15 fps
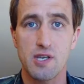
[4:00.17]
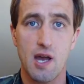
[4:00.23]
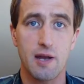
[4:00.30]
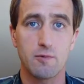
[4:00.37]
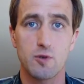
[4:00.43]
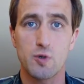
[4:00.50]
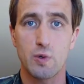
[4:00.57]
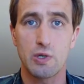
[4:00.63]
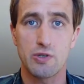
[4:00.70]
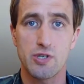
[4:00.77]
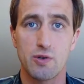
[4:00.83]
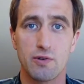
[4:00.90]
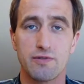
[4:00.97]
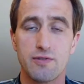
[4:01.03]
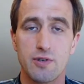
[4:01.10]
design, which we
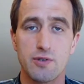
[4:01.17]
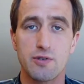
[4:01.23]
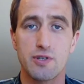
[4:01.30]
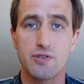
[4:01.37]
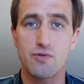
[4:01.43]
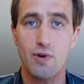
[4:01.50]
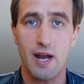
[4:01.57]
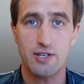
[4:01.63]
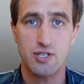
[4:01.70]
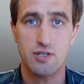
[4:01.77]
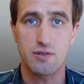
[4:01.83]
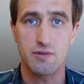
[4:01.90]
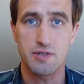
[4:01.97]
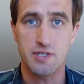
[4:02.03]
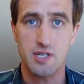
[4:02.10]
also refer to as
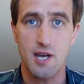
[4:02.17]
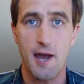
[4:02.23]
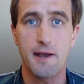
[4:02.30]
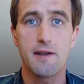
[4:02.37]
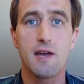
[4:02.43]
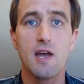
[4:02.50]
rational design.